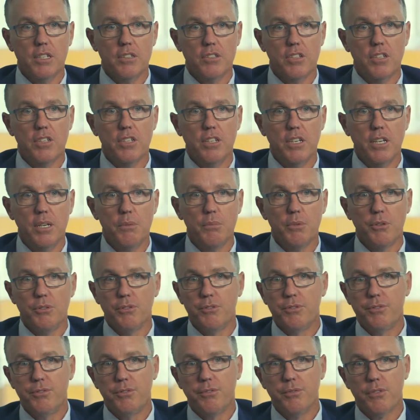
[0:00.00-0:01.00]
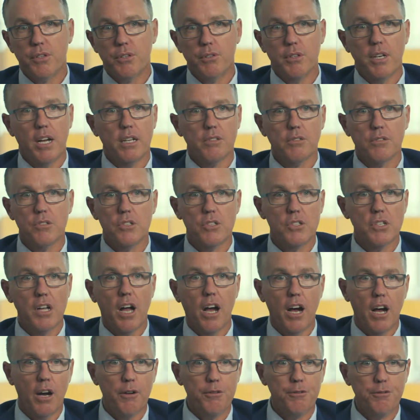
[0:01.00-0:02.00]
a team of 300
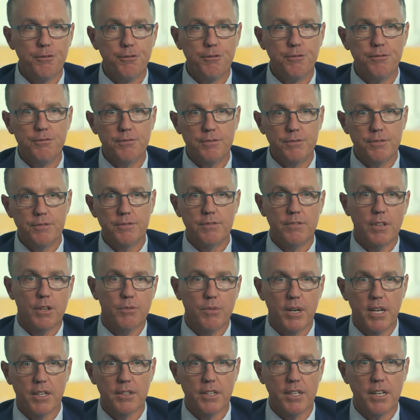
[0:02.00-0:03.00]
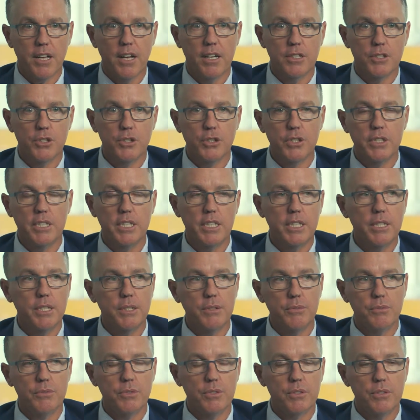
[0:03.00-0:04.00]
staff around the
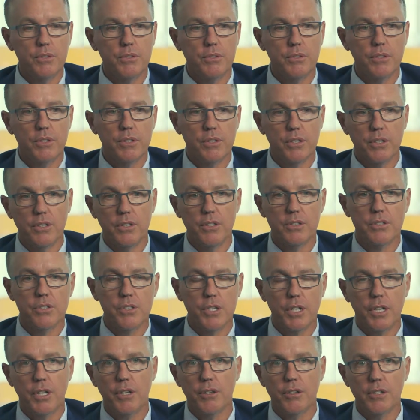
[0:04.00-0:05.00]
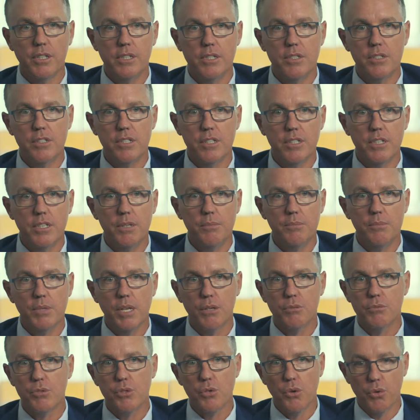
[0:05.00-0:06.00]
country with the securities team.
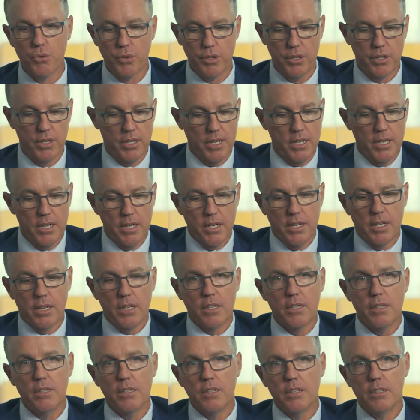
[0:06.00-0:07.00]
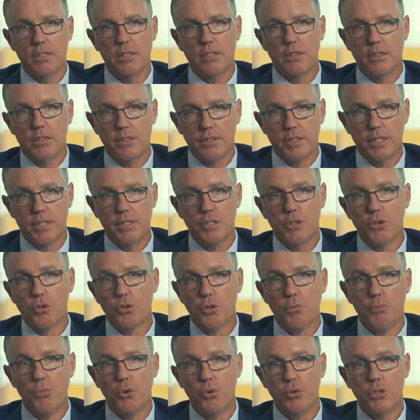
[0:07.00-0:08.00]
They did
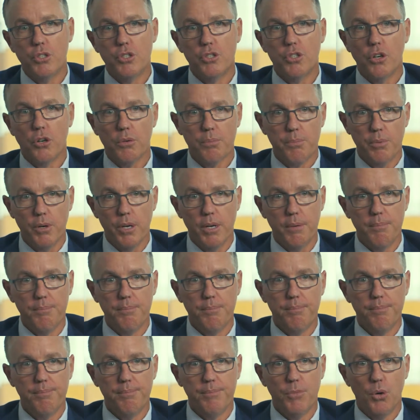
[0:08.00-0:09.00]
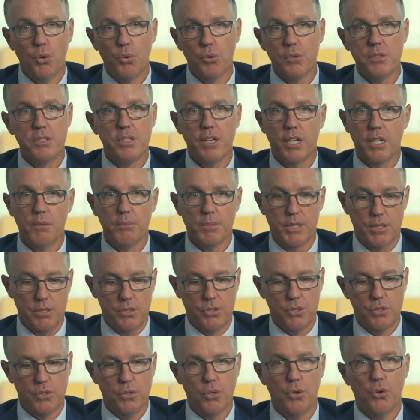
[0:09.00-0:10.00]
all the mortgage doc prep, all the
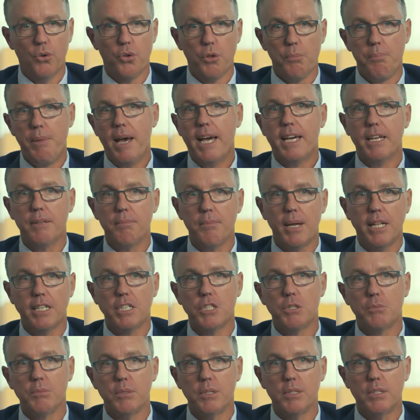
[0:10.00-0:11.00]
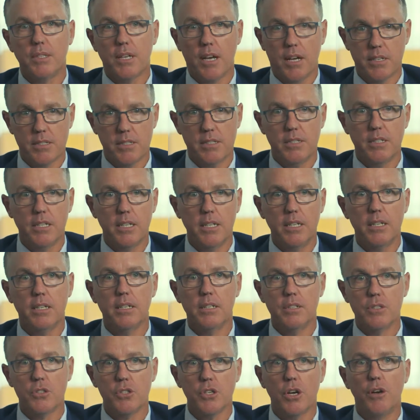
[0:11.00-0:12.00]
settlements, all the packet management, custody
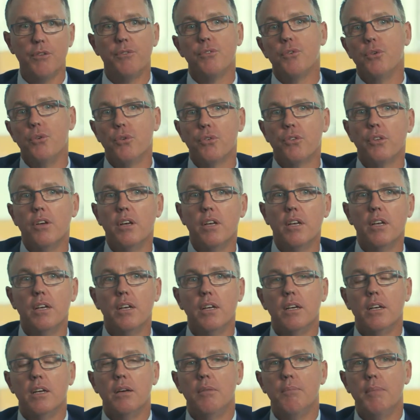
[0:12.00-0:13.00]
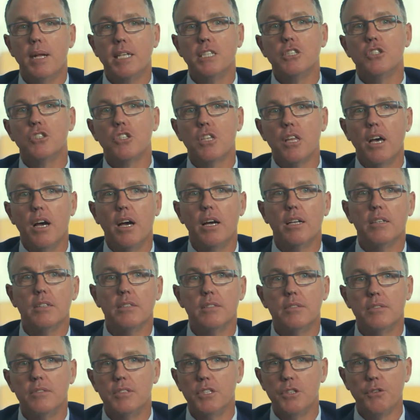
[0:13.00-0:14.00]
and so forth. Managed that.
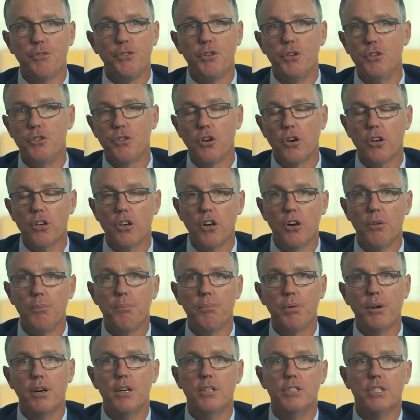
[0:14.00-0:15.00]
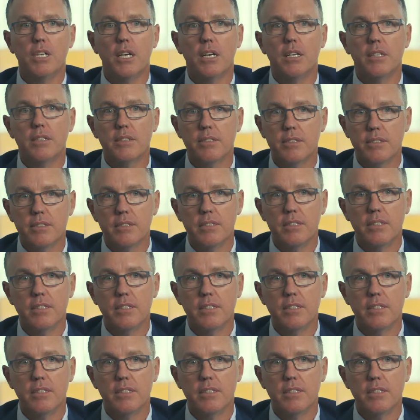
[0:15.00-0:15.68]
Did a few .com projects.